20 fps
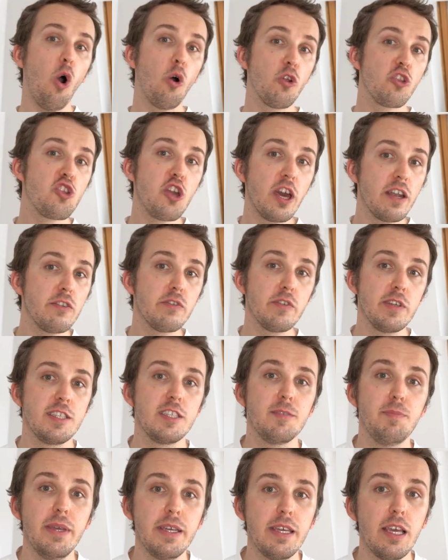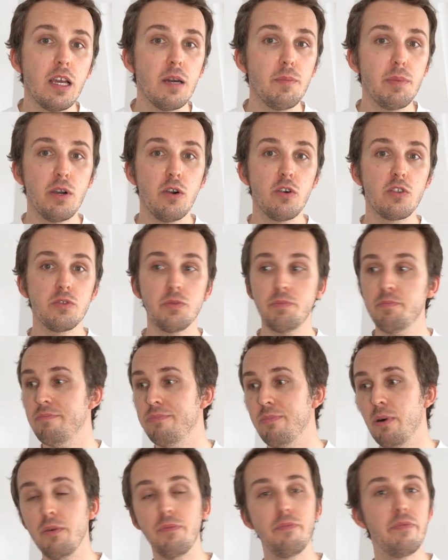or generally speaking about,
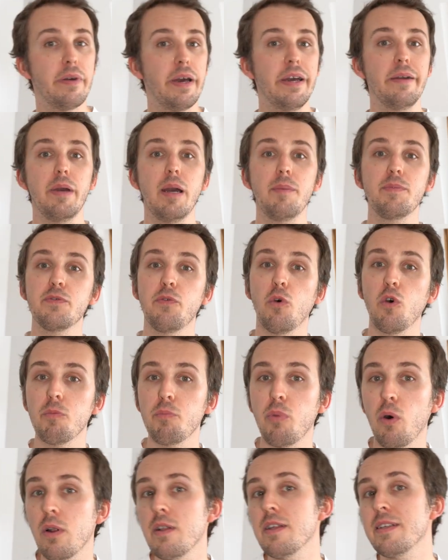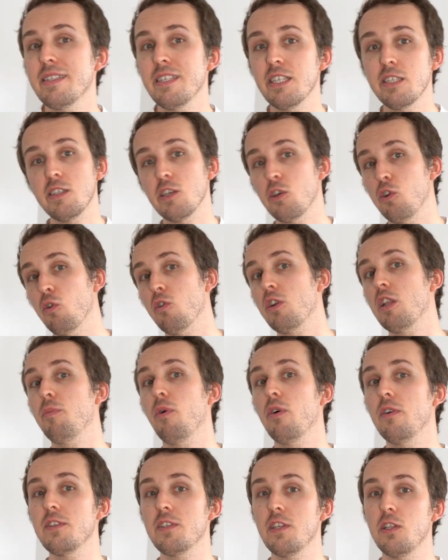well, perhaps foreign policy, security
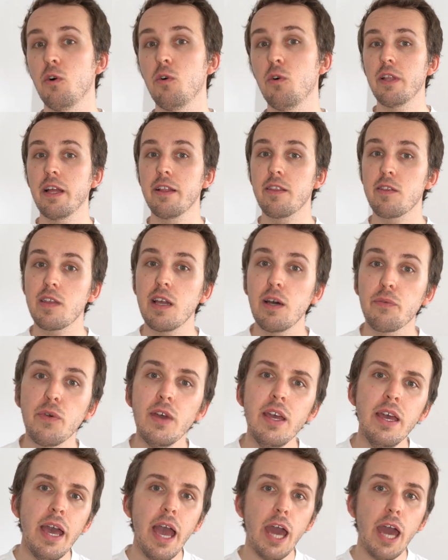policy that stuff.